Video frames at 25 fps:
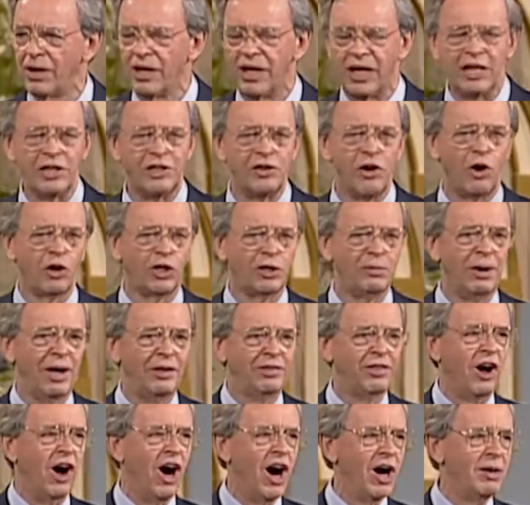And he talked
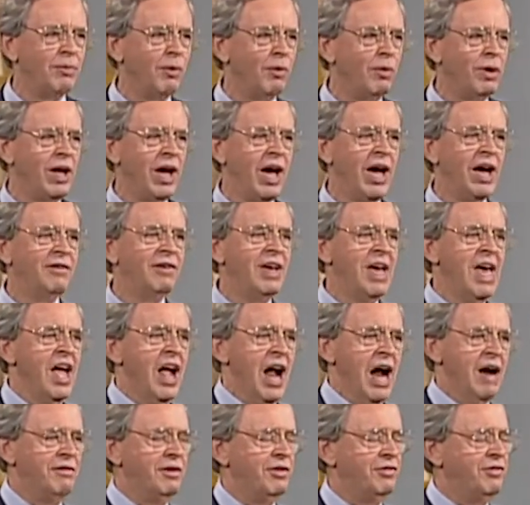about the armor we have,
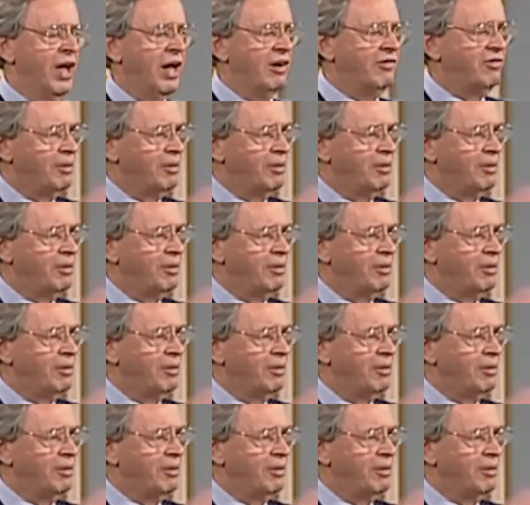everything